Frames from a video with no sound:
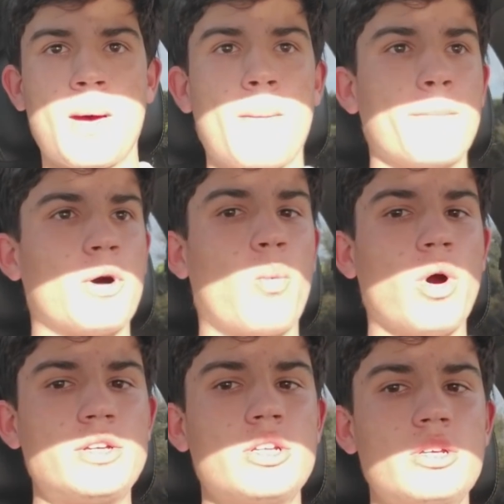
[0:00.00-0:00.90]
But
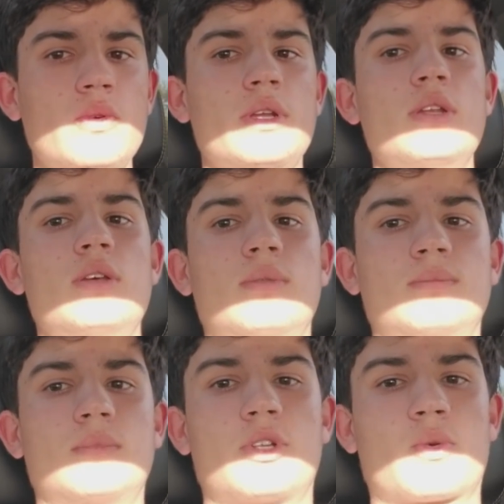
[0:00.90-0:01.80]
what do you need
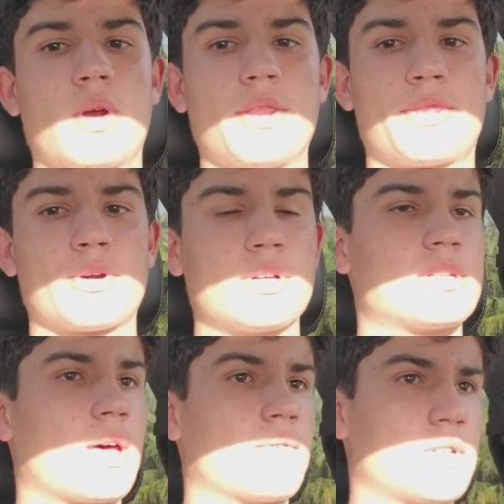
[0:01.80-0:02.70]
to run
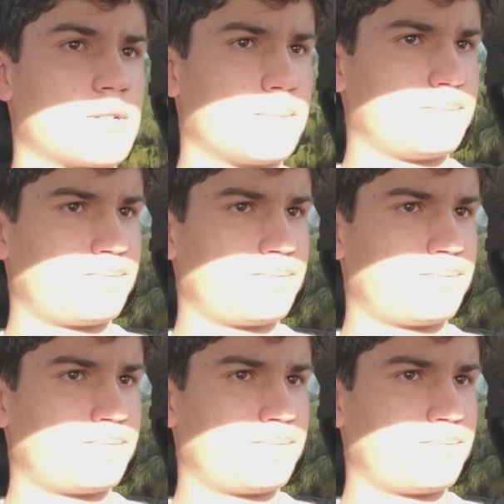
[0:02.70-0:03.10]
37s?